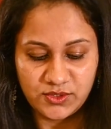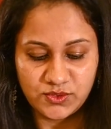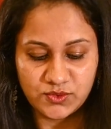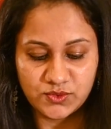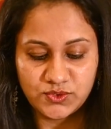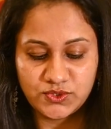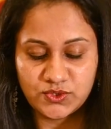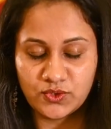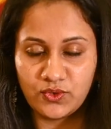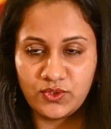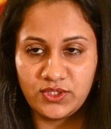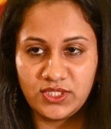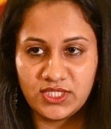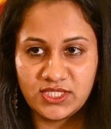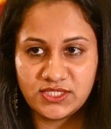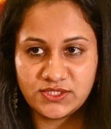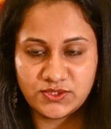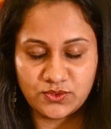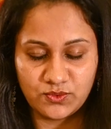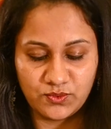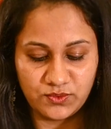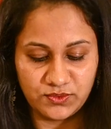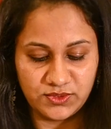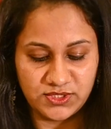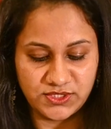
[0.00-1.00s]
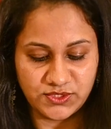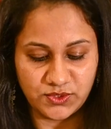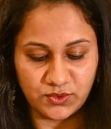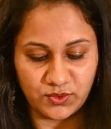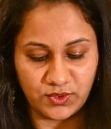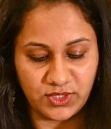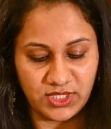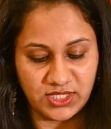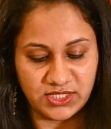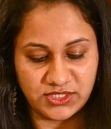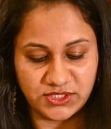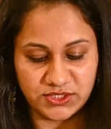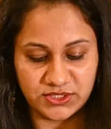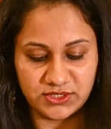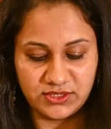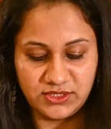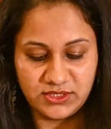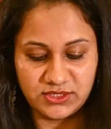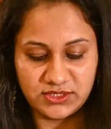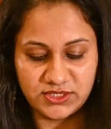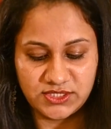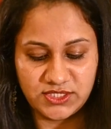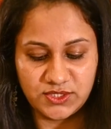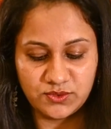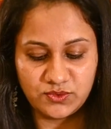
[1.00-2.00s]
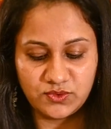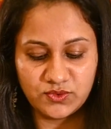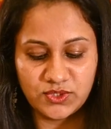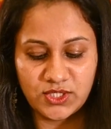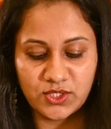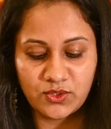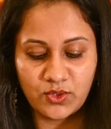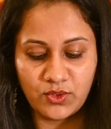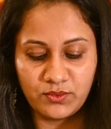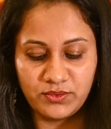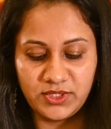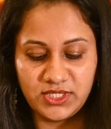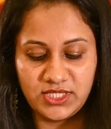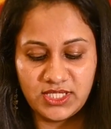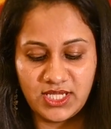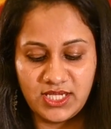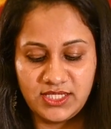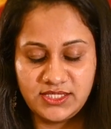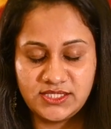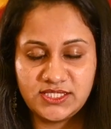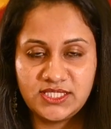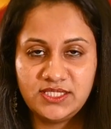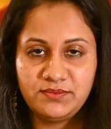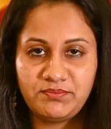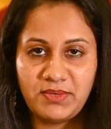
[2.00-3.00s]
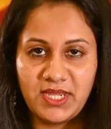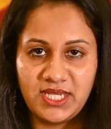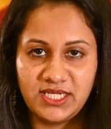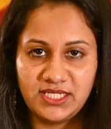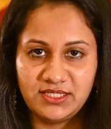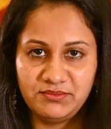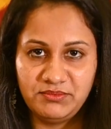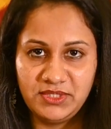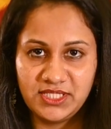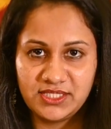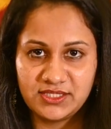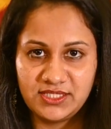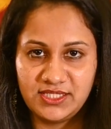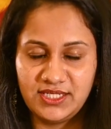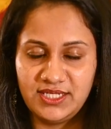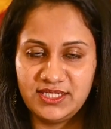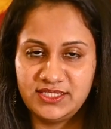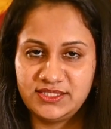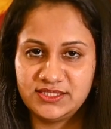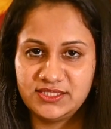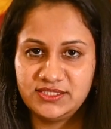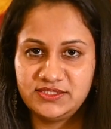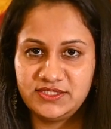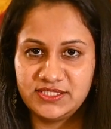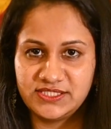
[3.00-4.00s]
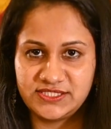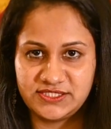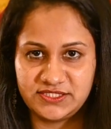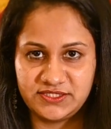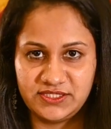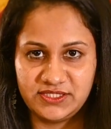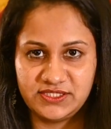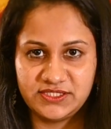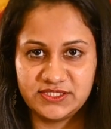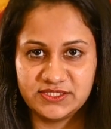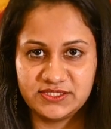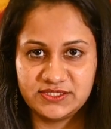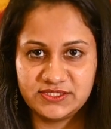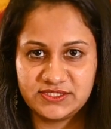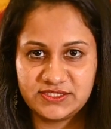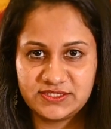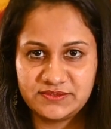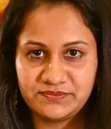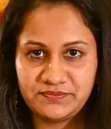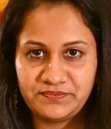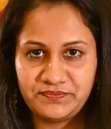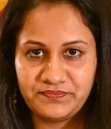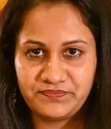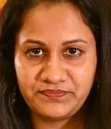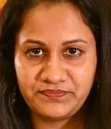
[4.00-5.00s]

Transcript: to join us on this occasion due to the COVID-19 pandemic-related restrictions.